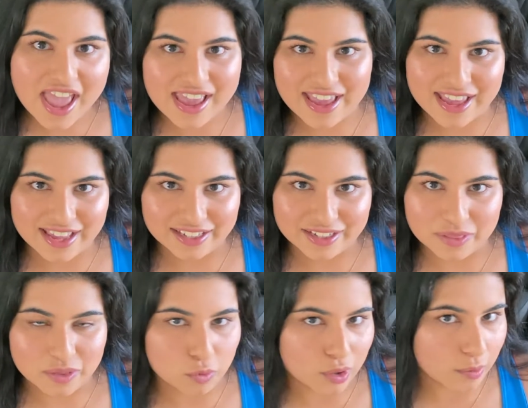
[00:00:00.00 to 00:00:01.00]
and
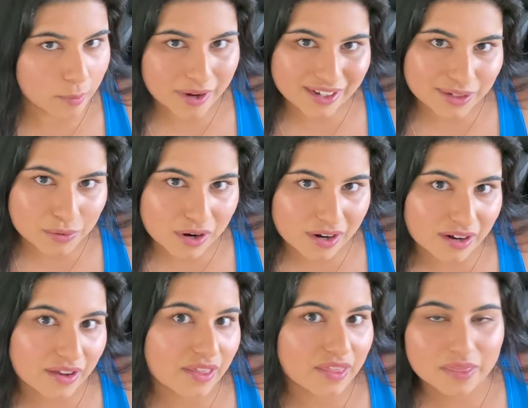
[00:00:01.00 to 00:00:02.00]
the more prepared you
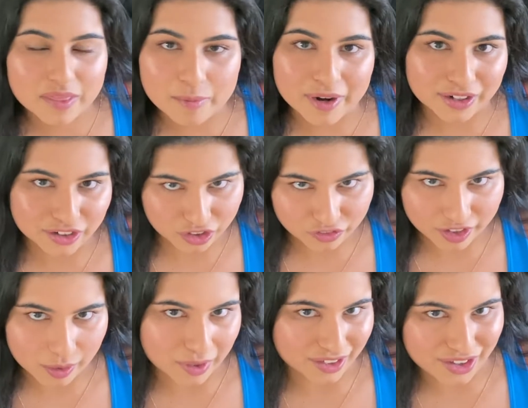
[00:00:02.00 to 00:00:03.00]
are, the better you'll
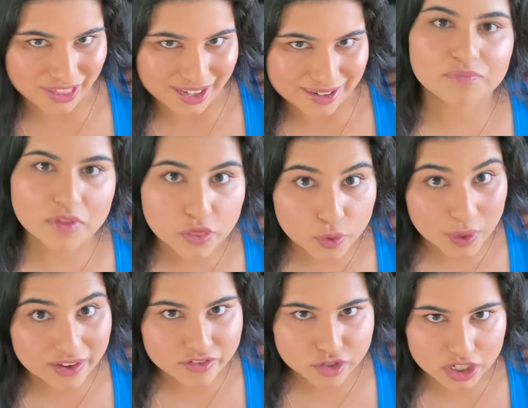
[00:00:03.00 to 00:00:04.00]
feel when you're there. The way
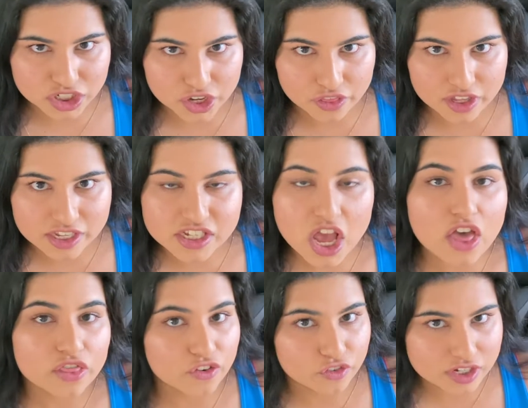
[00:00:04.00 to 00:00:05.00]
I've structured this,
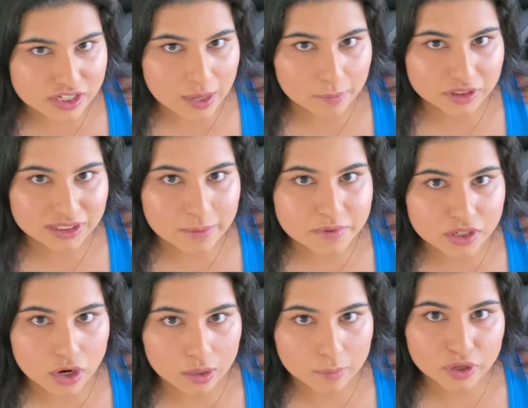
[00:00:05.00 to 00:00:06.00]
the first couple tips
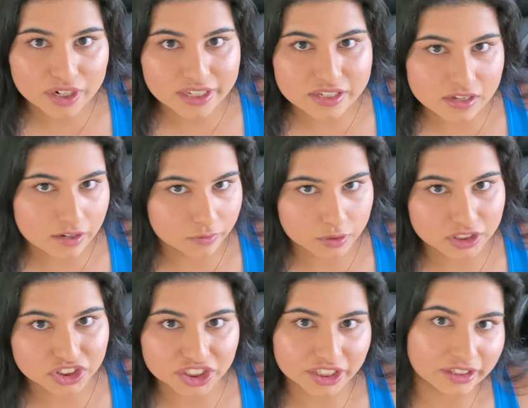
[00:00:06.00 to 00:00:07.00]
are pretty software
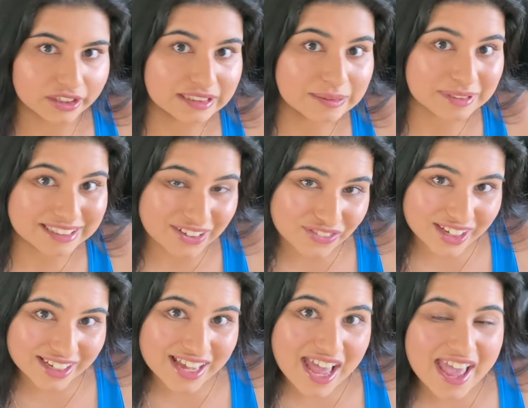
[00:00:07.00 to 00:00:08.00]
engineering
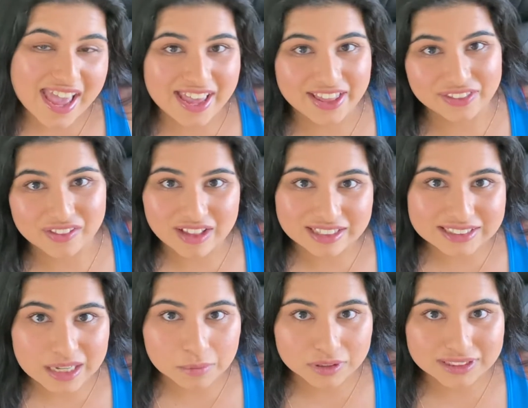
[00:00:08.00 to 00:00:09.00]
specific, and the last
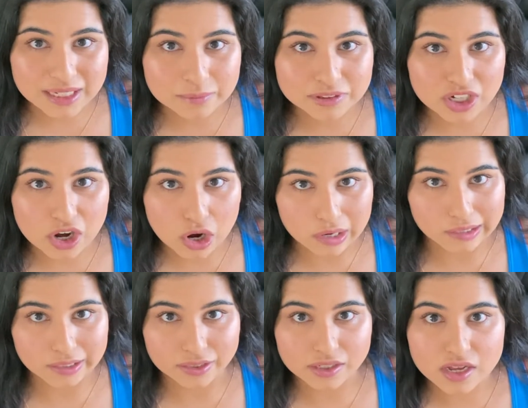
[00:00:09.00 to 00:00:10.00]
couple tips
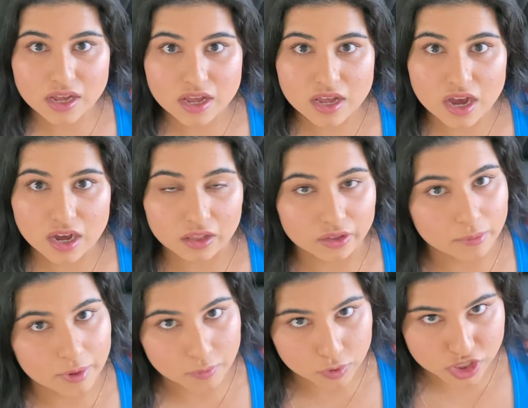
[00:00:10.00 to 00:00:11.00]
are a little bit more